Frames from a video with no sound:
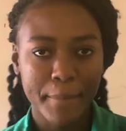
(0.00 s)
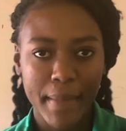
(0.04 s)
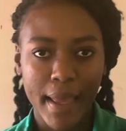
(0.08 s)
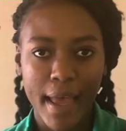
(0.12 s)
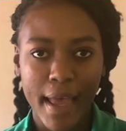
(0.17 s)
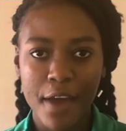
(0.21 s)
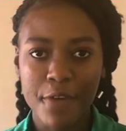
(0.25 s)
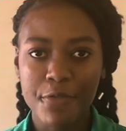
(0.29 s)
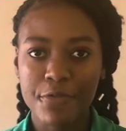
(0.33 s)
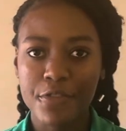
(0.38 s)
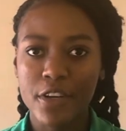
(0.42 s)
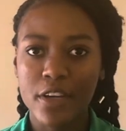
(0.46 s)

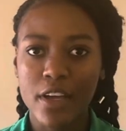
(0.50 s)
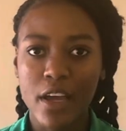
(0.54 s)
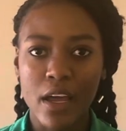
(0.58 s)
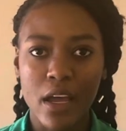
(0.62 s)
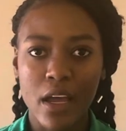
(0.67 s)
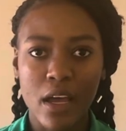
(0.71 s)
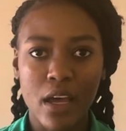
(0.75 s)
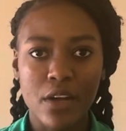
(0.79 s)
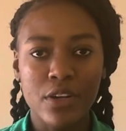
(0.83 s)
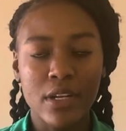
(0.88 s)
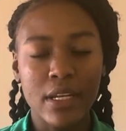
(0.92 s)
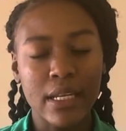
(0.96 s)

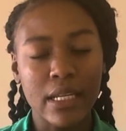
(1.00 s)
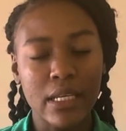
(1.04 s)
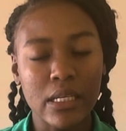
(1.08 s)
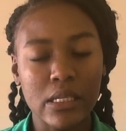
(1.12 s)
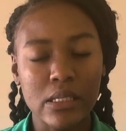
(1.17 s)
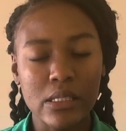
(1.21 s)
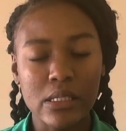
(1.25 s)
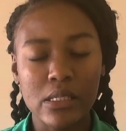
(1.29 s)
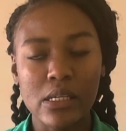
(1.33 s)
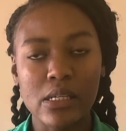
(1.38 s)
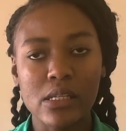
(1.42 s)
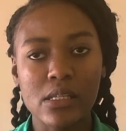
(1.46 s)
Africa
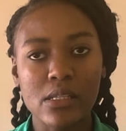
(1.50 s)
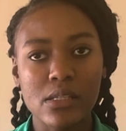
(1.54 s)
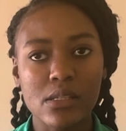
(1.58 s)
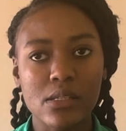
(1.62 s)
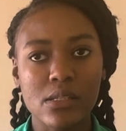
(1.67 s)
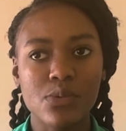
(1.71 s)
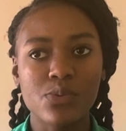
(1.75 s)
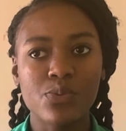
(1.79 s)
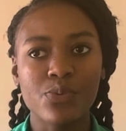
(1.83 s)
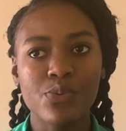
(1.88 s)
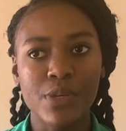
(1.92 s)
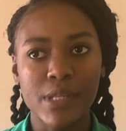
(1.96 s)

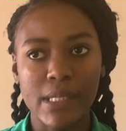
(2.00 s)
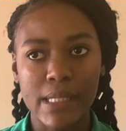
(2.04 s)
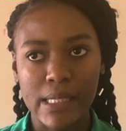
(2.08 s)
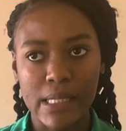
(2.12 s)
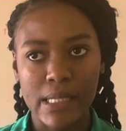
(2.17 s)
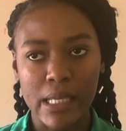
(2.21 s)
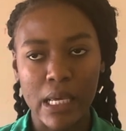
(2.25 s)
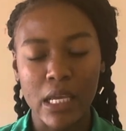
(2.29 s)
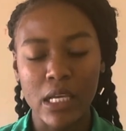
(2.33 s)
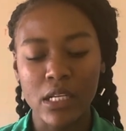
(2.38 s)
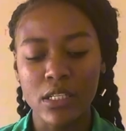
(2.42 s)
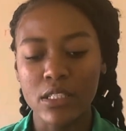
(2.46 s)
relations with
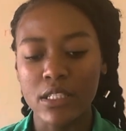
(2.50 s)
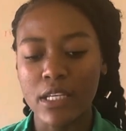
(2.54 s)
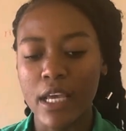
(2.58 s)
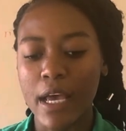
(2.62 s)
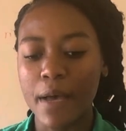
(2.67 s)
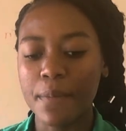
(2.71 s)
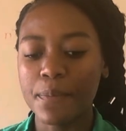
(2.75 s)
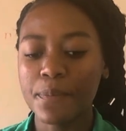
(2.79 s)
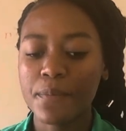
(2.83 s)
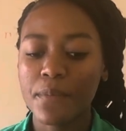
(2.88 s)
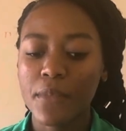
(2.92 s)
India.